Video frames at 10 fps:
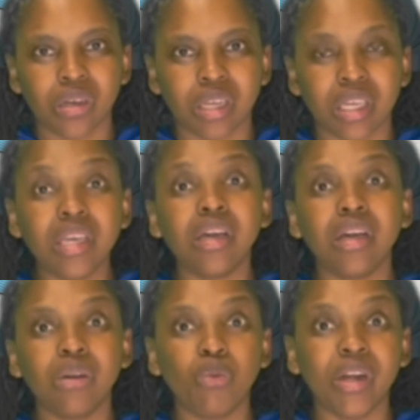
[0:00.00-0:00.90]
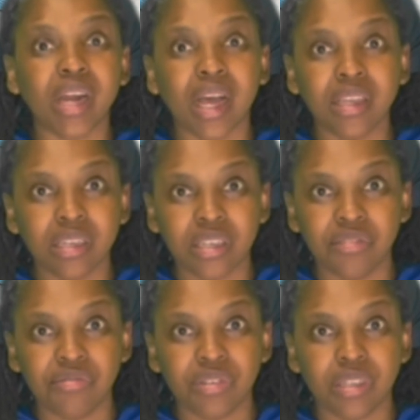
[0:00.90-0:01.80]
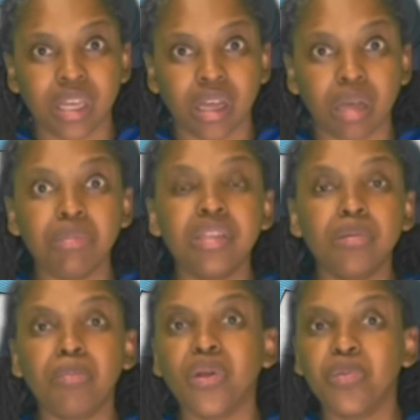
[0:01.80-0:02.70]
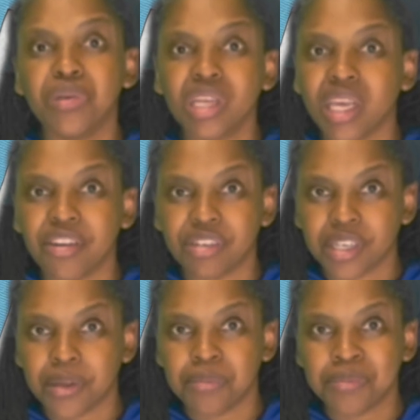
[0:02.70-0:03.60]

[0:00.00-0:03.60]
Here, where I live, I'm in the Bloberg area.